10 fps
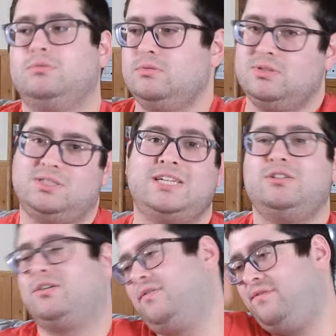Send
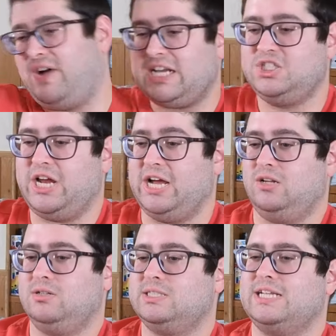her to fucking
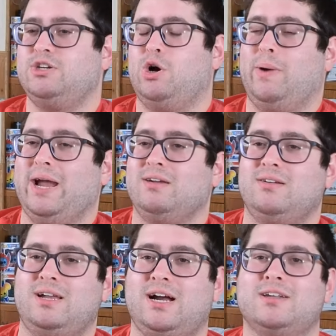jail. Send her away.
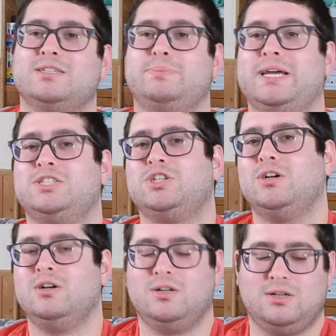God, this bitch.
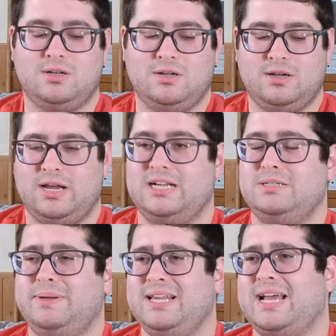And to
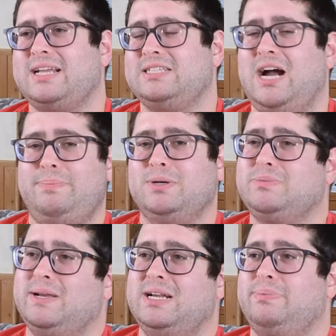be like, Topper is
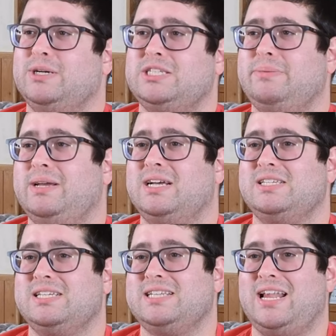being a pussy because
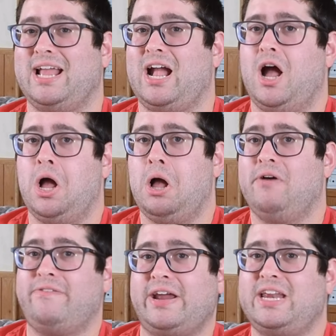he's not like
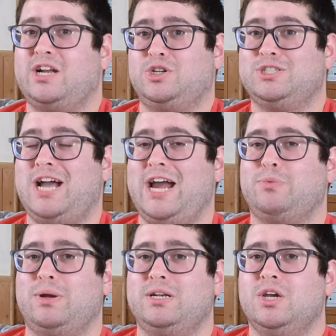fighting on your side
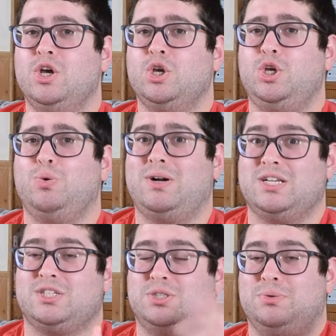when you want to
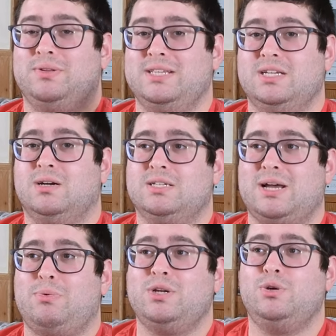sue
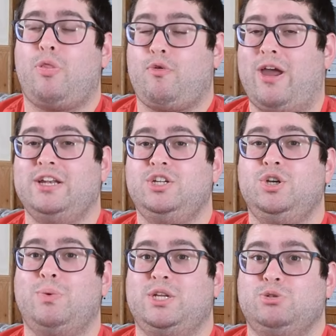someone who threatened you
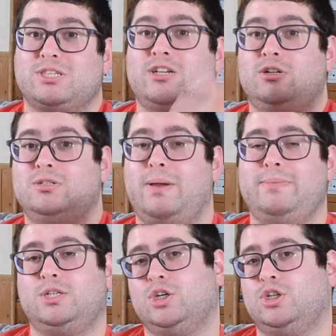when you just killed a baby
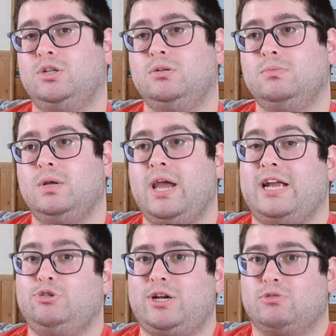turtle and
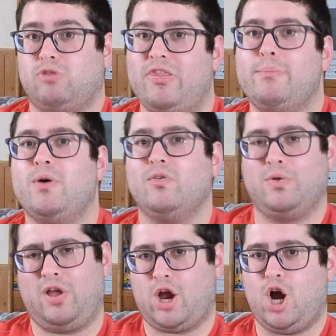tried to run them over with
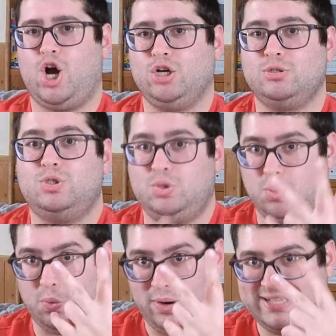a car
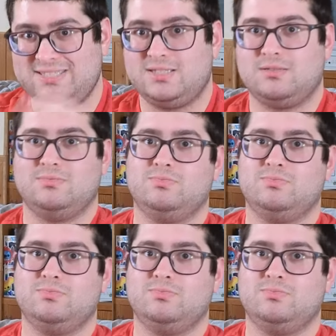twice.